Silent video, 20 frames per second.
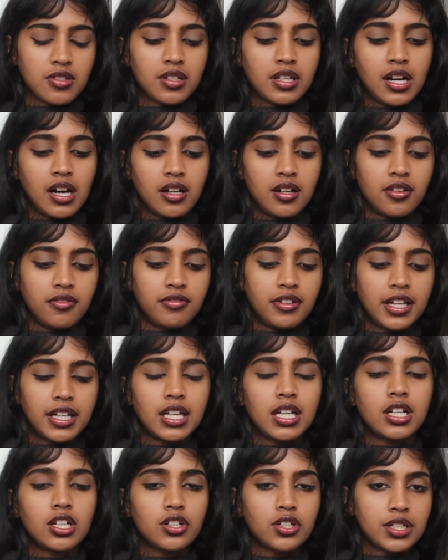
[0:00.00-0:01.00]
kind of like
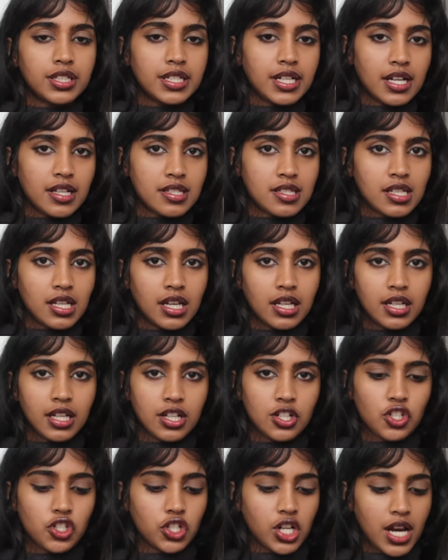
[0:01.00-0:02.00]
iridescent
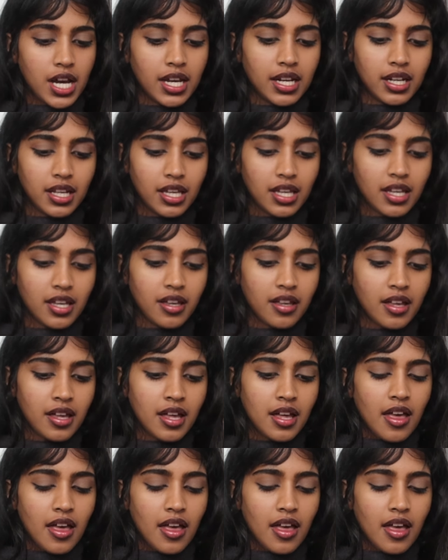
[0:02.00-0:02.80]
and shiny